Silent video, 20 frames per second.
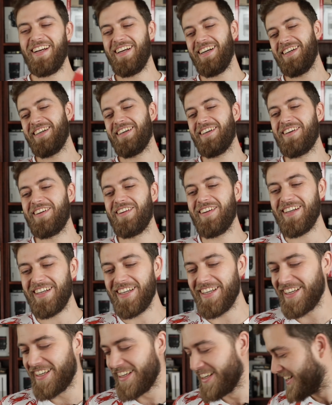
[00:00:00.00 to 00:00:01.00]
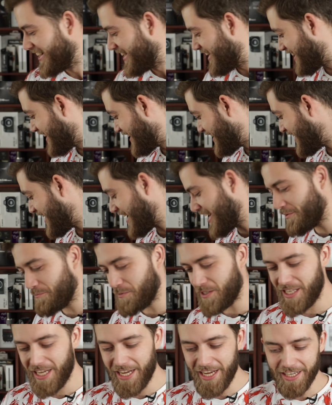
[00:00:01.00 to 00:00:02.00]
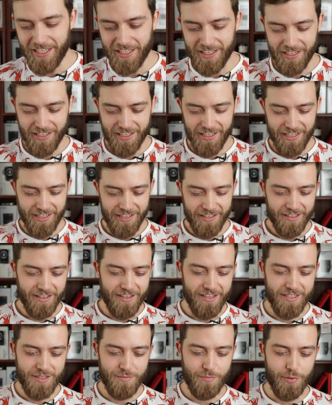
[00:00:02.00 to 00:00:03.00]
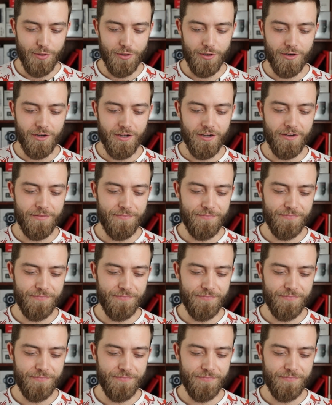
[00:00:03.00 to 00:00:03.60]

All right, Adam Sack. This book,